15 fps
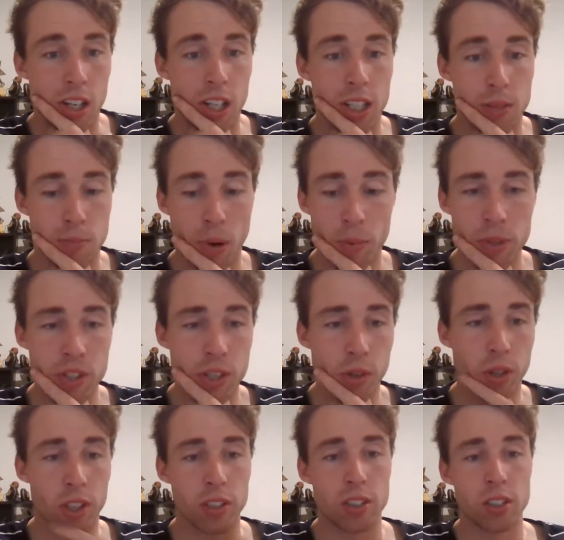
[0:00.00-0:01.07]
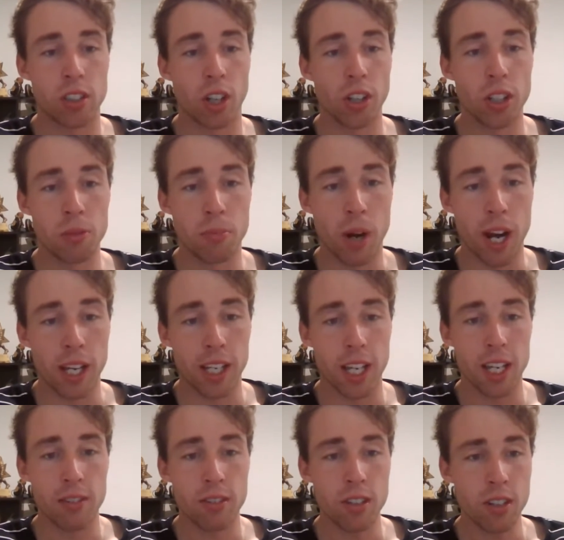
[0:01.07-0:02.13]
he's probably still got a solid break
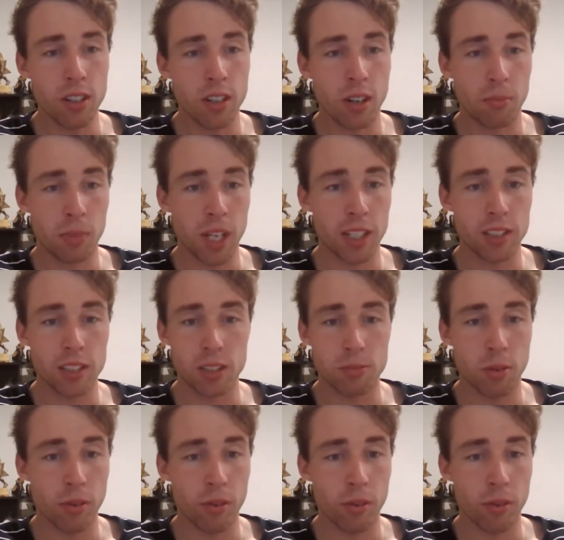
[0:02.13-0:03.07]
even. I'm guessing it's